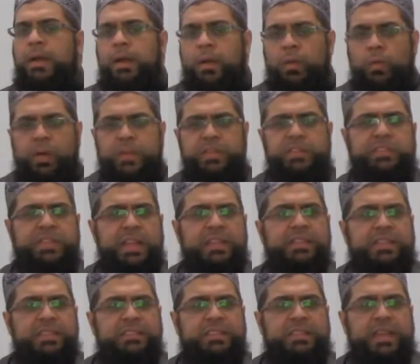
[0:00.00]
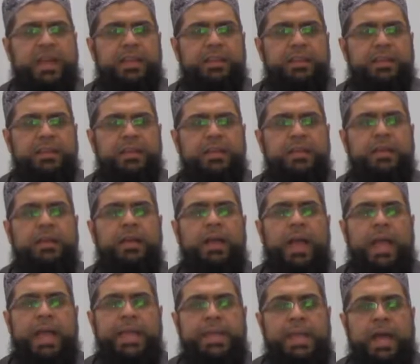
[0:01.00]
Once that is done,
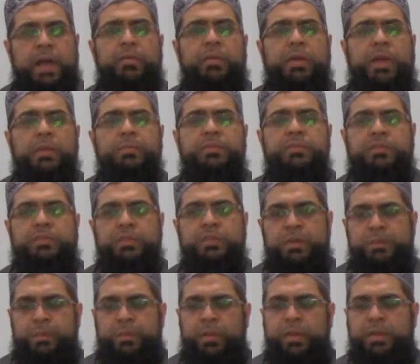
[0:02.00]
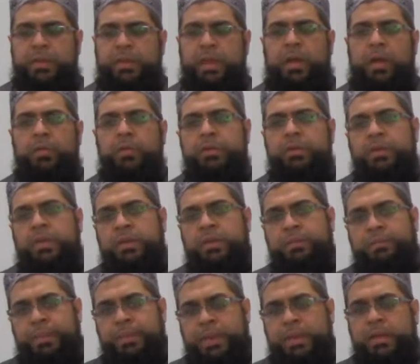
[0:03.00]
and now comes to the point, now we're going
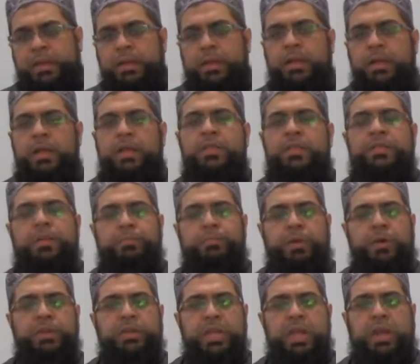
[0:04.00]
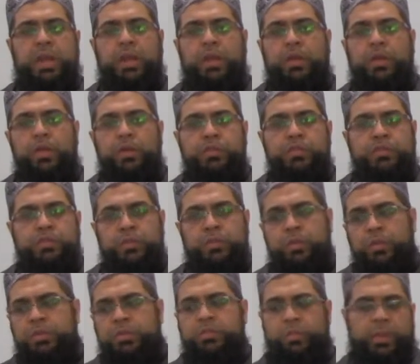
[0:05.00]
to bring the body close
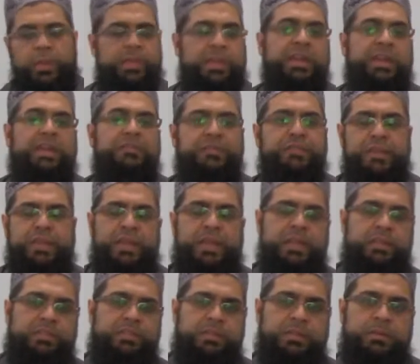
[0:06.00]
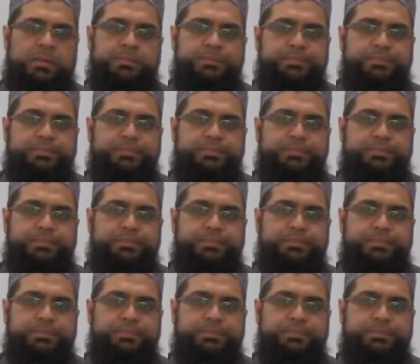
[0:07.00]
towards where the coffin is.